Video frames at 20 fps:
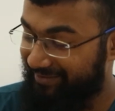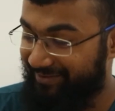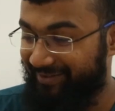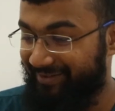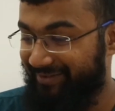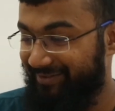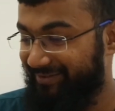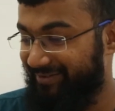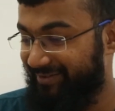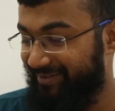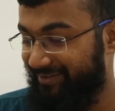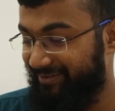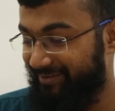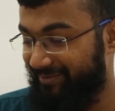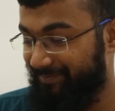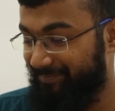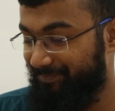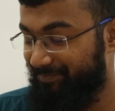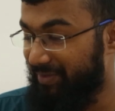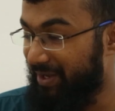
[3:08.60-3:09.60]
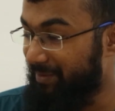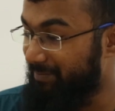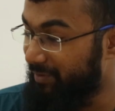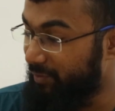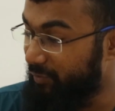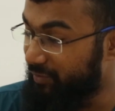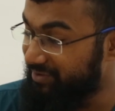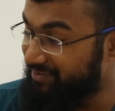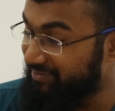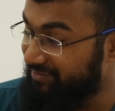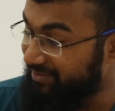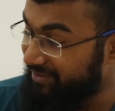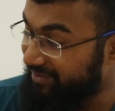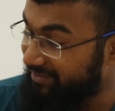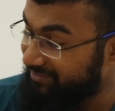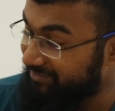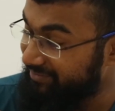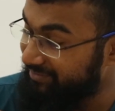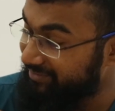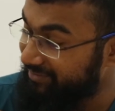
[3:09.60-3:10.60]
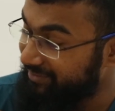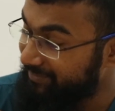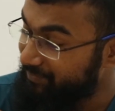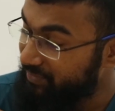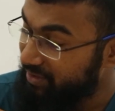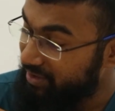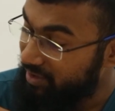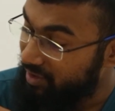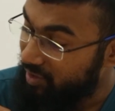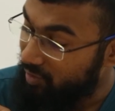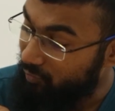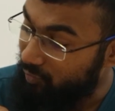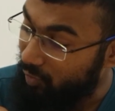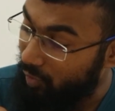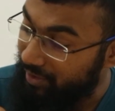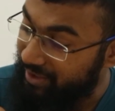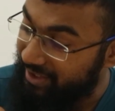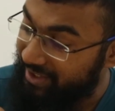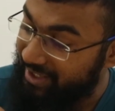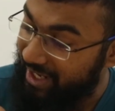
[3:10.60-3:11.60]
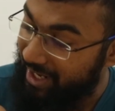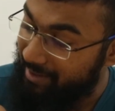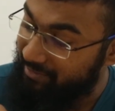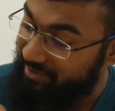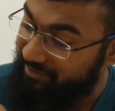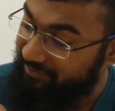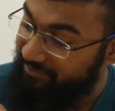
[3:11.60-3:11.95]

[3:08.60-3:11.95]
there is a paper which says, "Warning, I'm